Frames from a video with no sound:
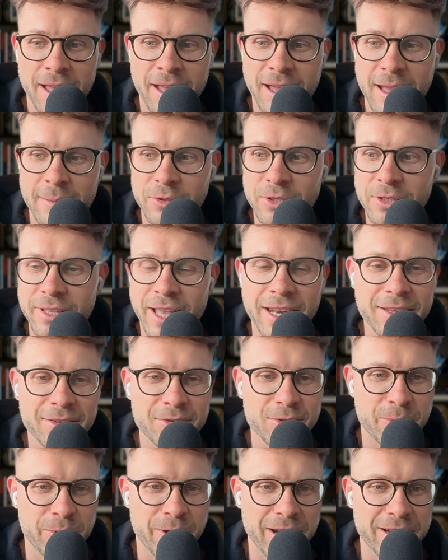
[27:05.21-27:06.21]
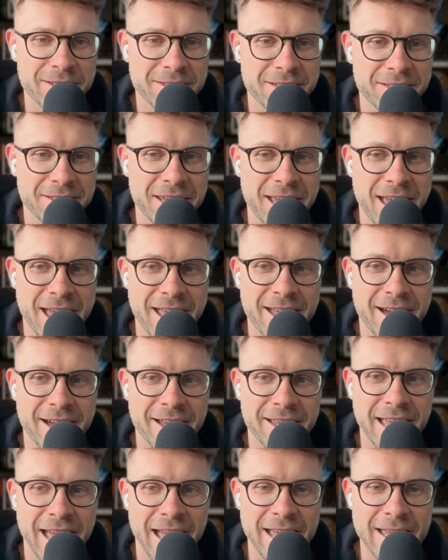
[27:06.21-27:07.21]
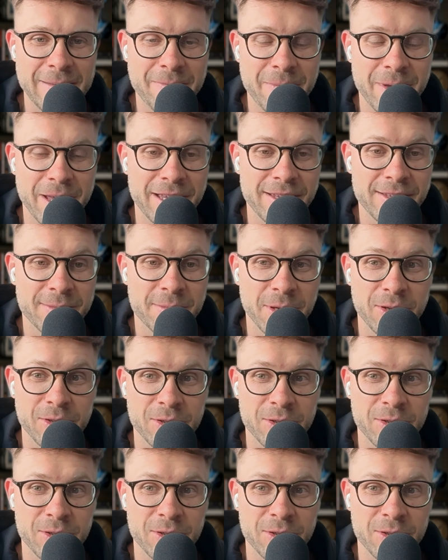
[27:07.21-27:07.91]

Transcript: still getting surprised in the AI game, is because